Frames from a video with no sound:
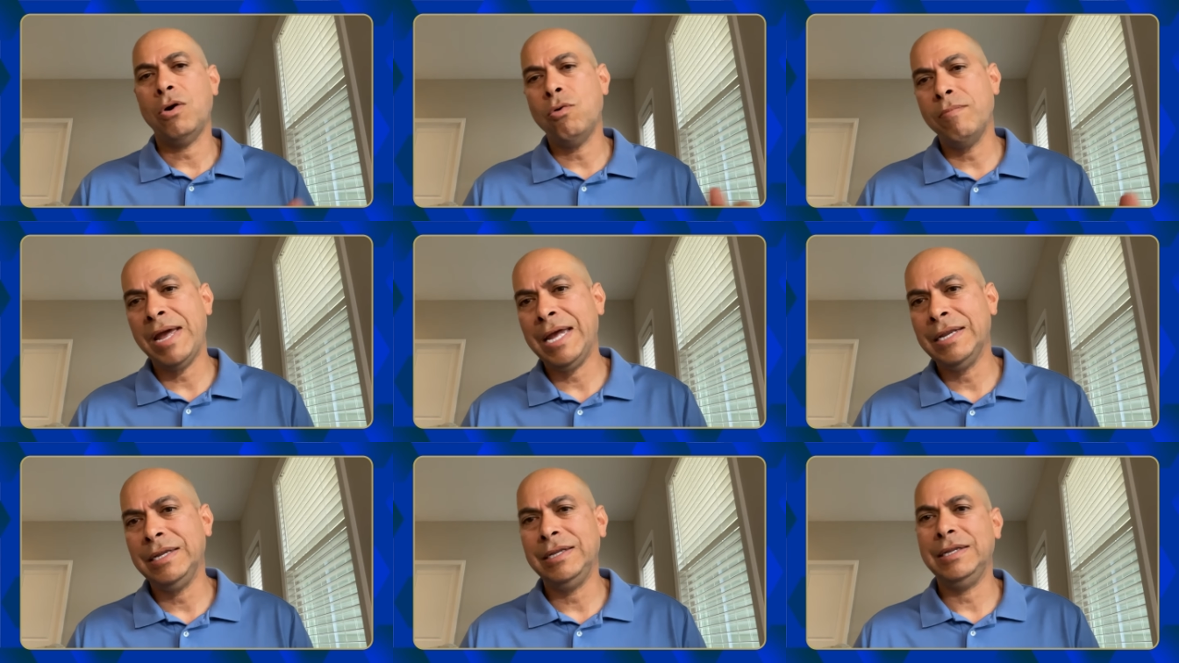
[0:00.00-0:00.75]
Oh
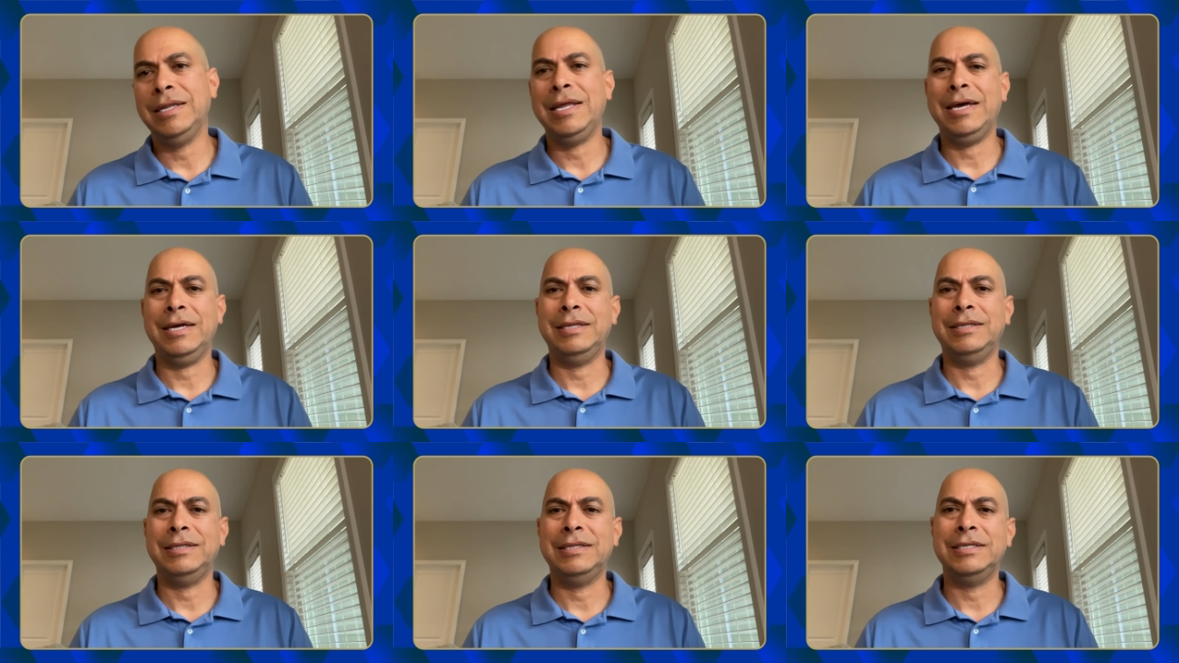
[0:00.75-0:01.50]
man,
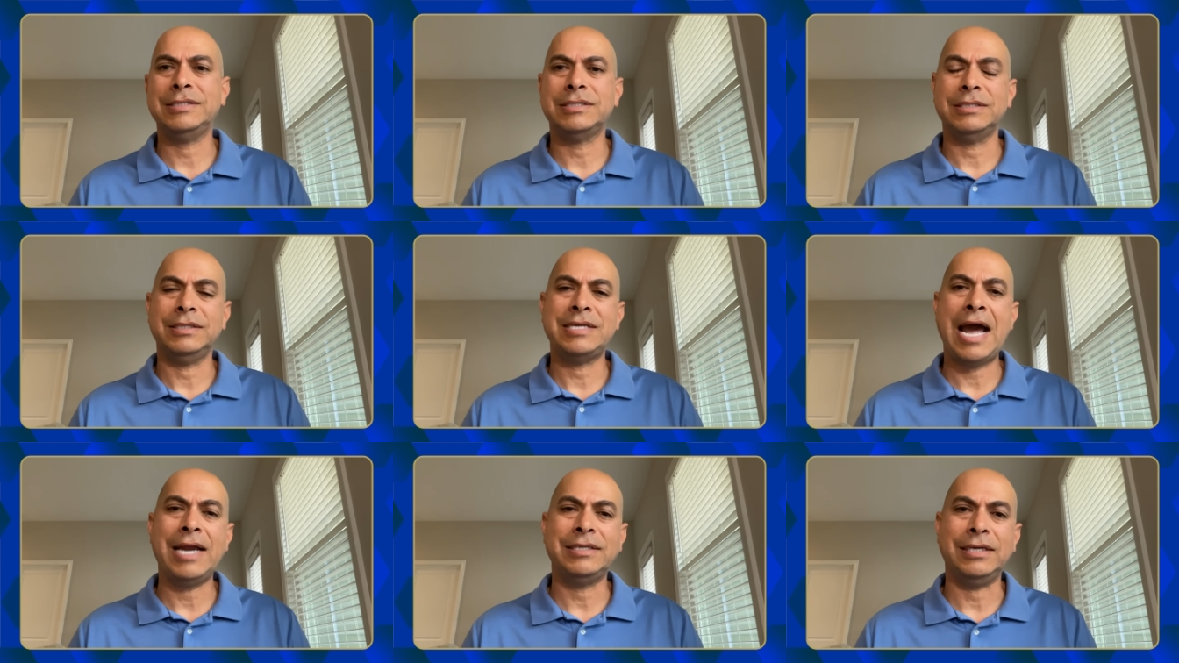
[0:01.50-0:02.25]
this
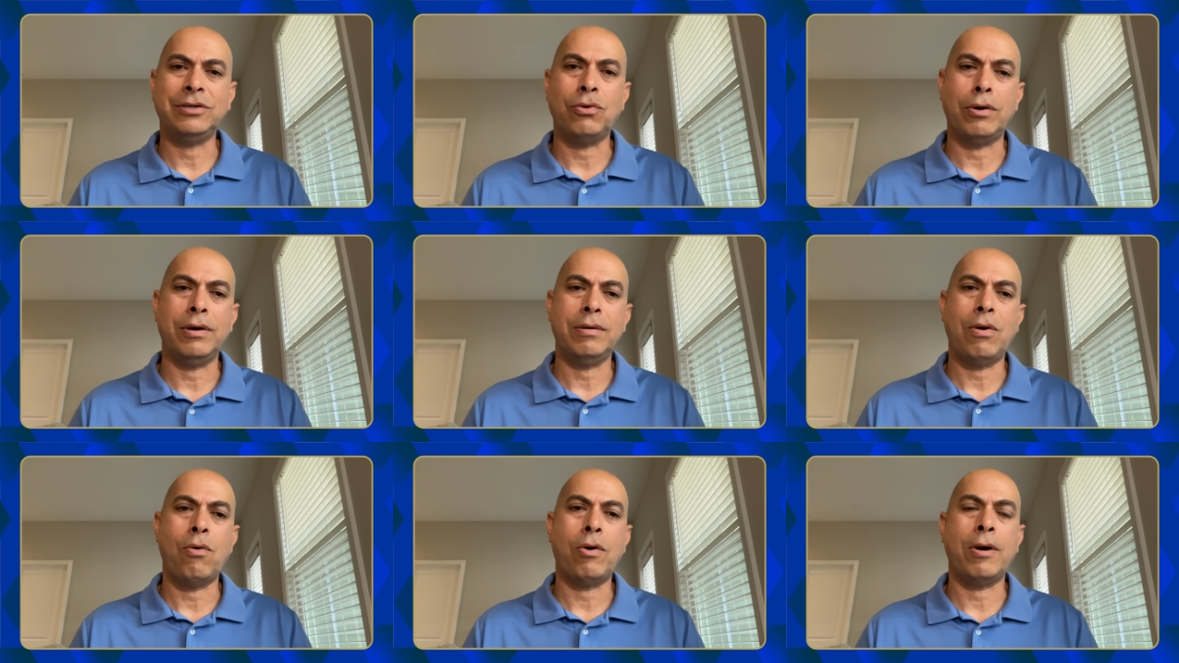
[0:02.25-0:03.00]
tactic
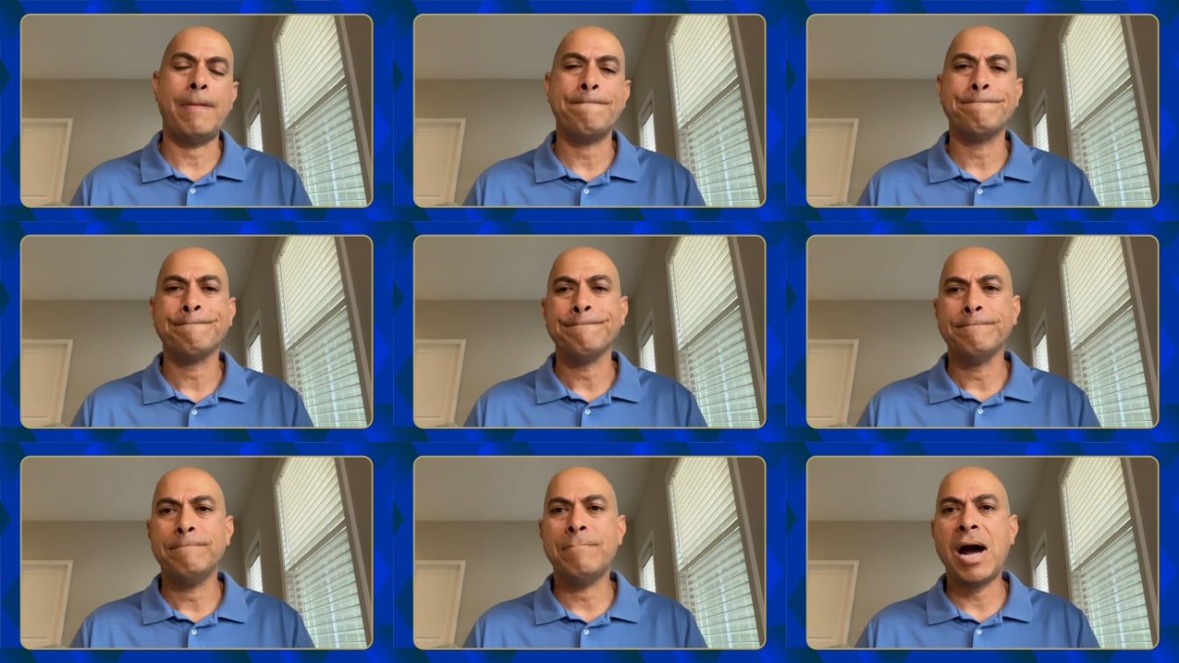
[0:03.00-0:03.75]
or
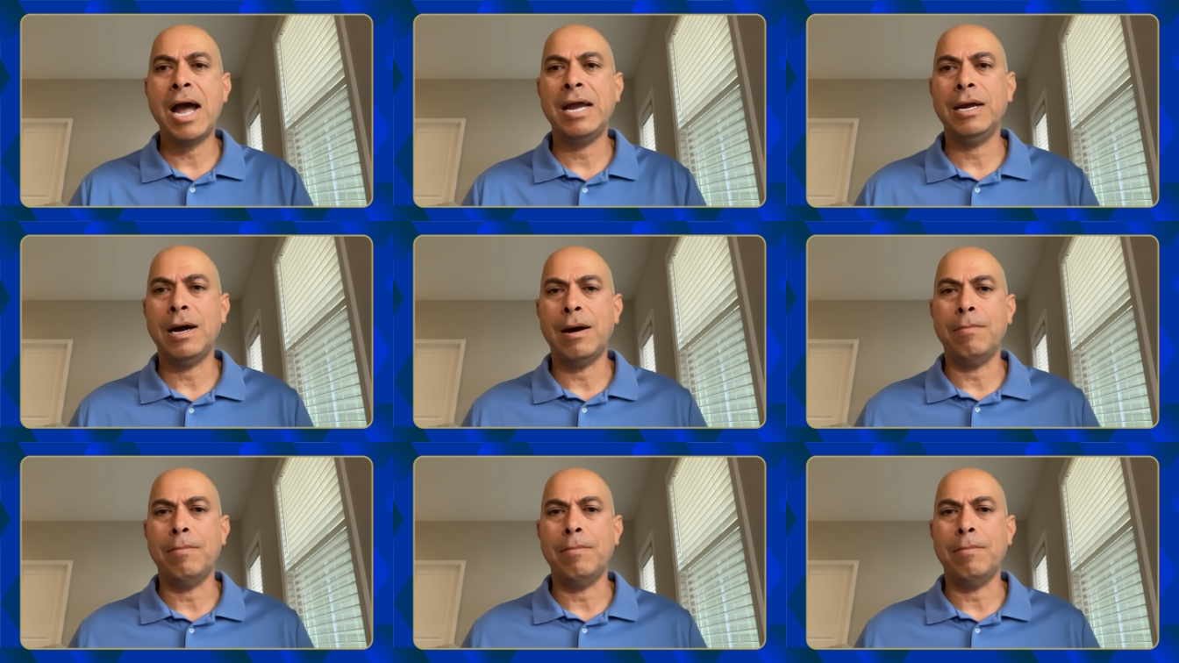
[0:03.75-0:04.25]
my